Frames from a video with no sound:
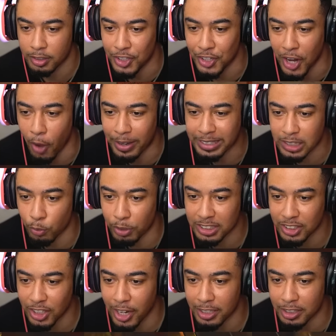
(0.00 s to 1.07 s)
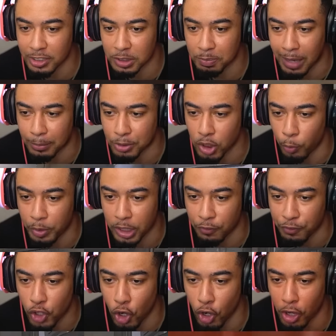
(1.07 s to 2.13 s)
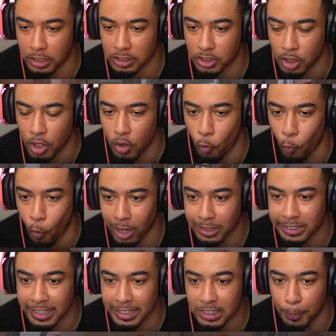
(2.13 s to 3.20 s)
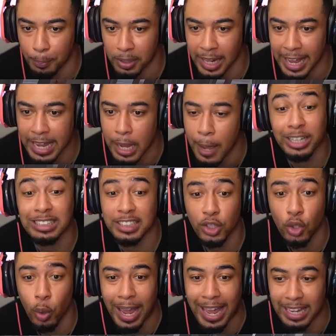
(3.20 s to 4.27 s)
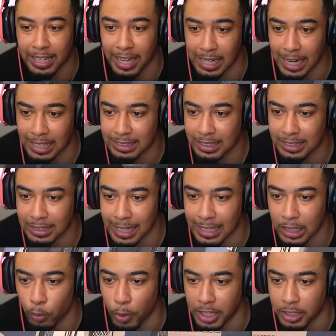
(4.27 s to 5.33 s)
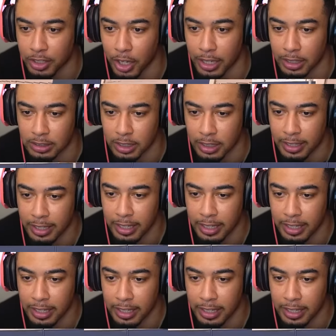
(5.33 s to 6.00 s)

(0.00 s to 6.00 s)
you know, it's a Resurgence map, so we, of course, want it to play pretty quick, and that's exactly what it does.